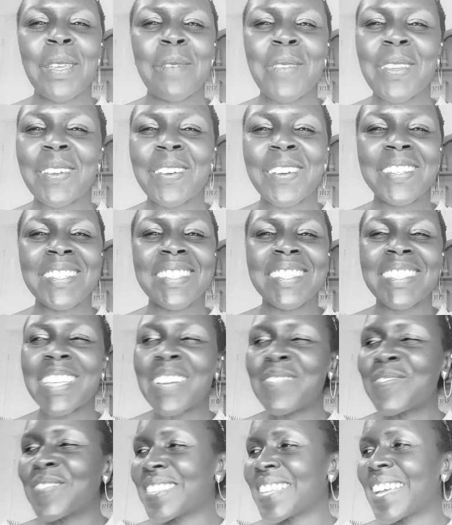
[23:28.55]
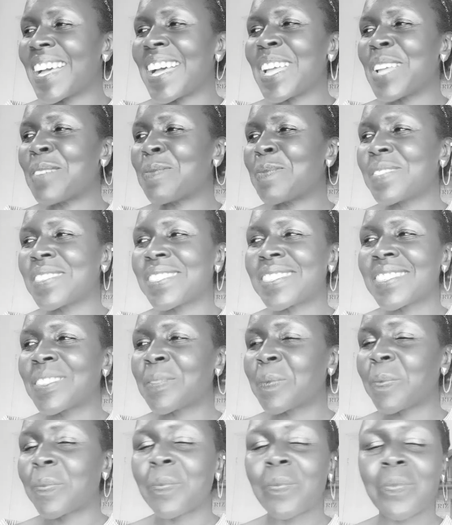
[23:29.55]
Because sometimes
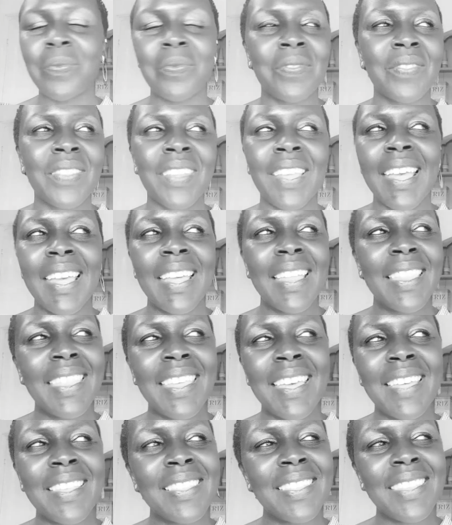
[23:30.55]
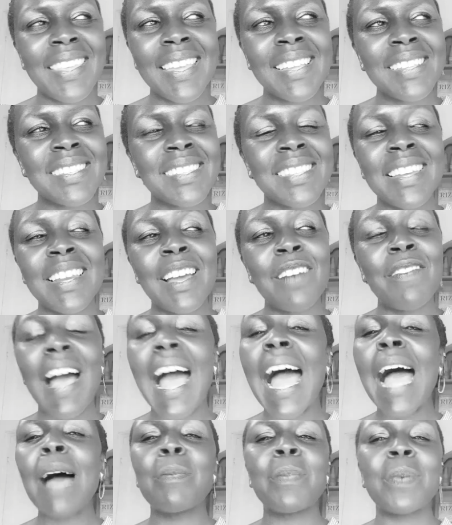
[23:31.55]
there are things that have
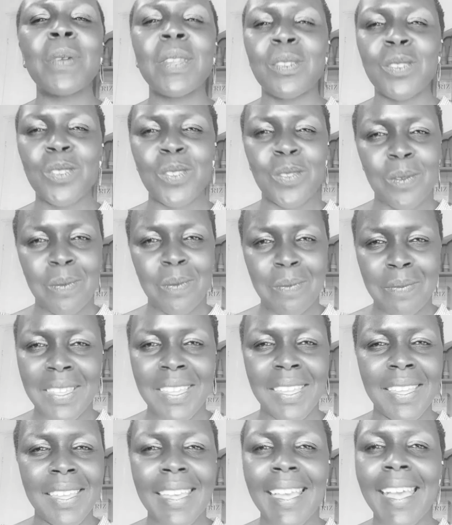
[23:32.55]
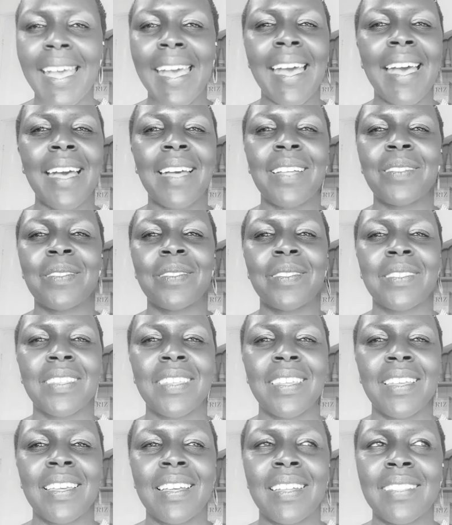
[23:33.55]
happened to me, yeah,
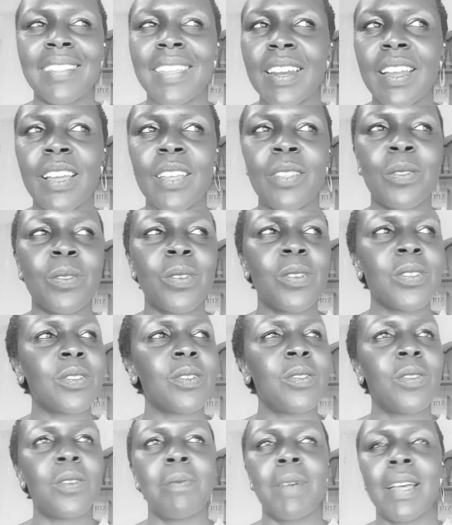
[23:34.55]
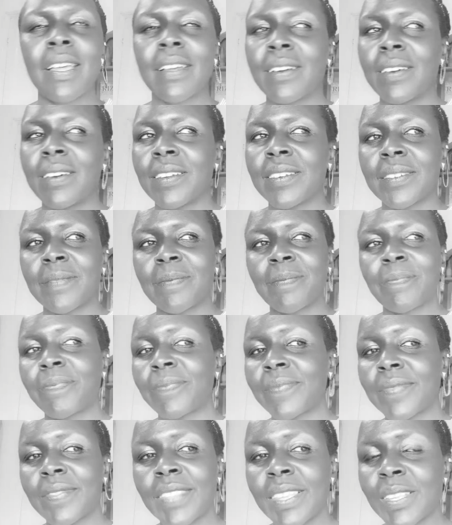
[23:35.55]
that I thought, oh my God,
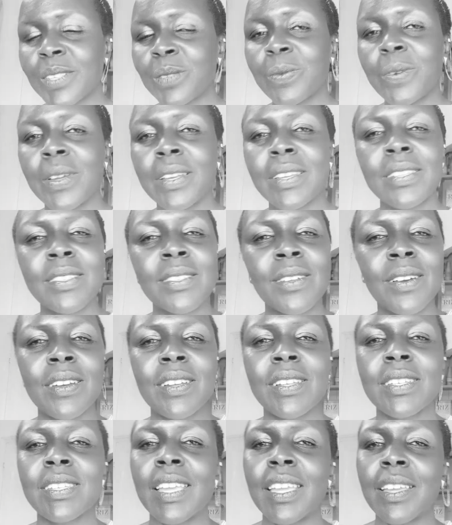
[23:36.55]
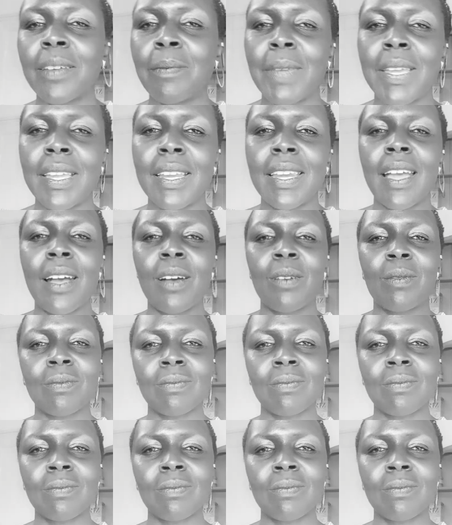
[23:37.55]
this one is gonna take me down.